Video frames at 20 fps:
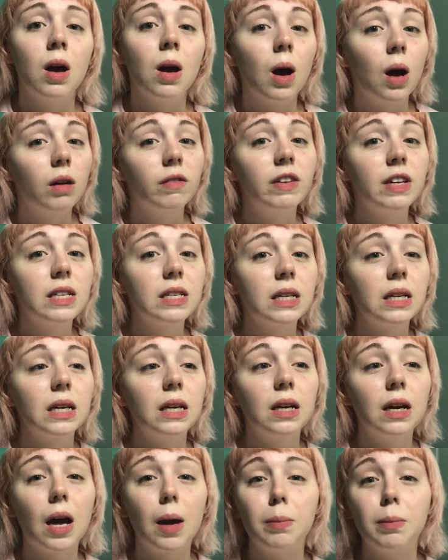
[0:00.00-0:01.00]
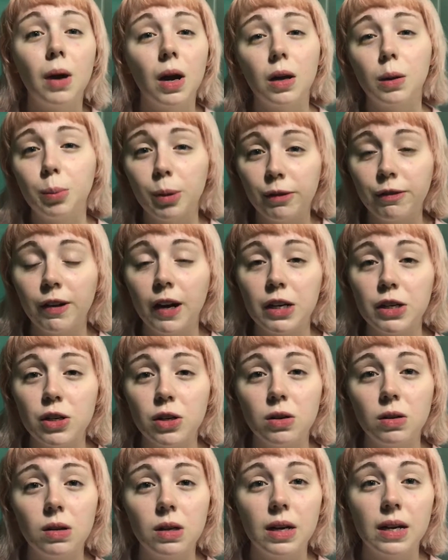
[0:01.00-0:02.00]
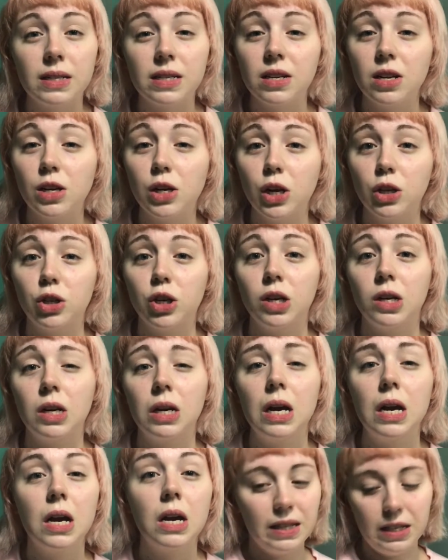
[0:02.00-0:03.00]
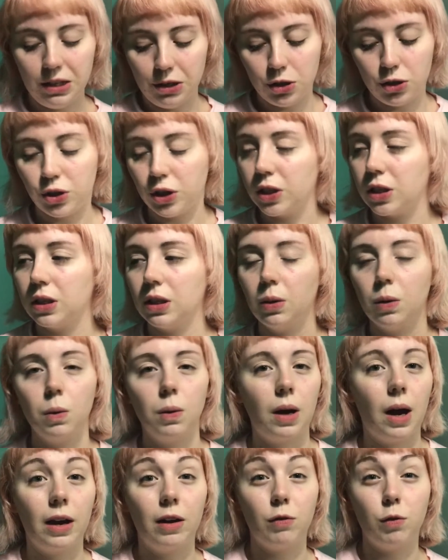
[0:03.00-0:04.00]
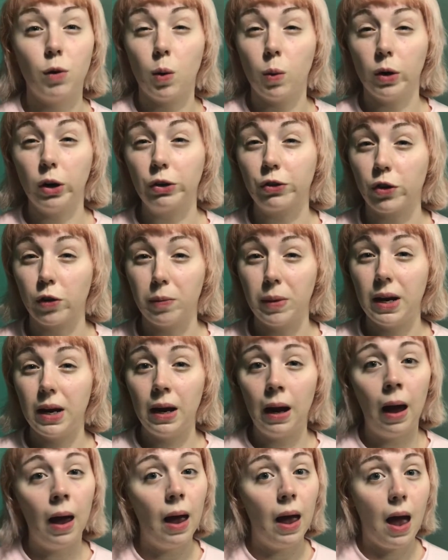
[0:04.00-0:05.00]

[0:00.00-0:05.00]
Obviously, I'm not a professional esthetician. This is just kind of what works for me.